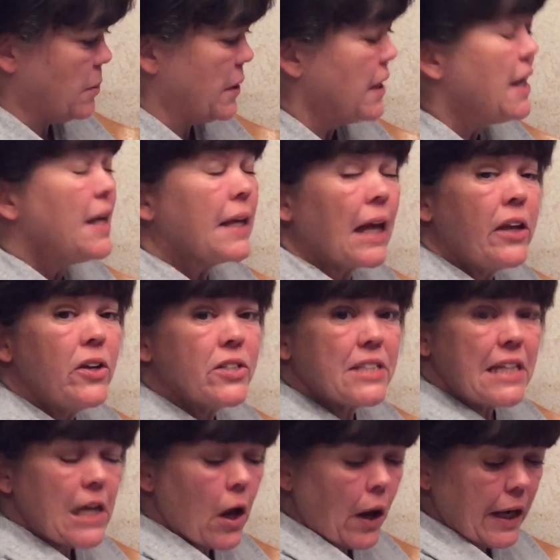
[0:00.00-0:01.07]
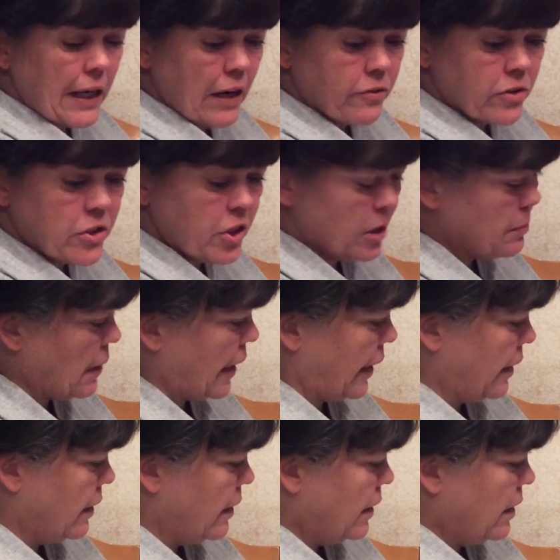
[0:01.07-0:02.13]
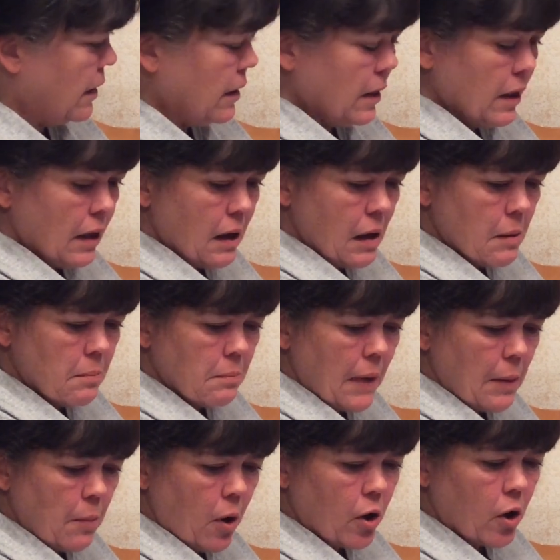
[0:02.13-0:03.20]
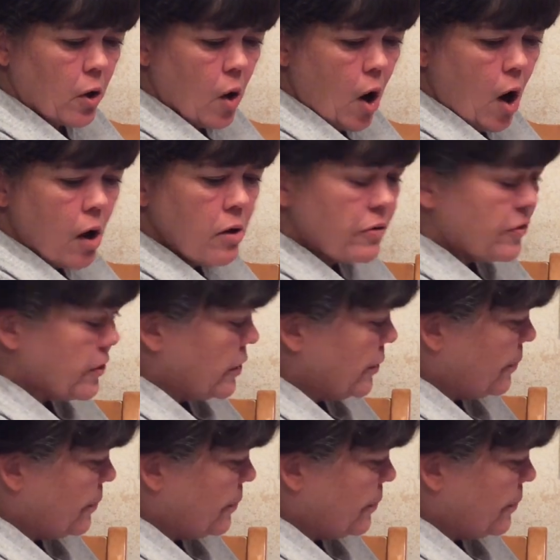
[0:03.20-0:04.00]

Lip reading: but can you see how I never took my marker off?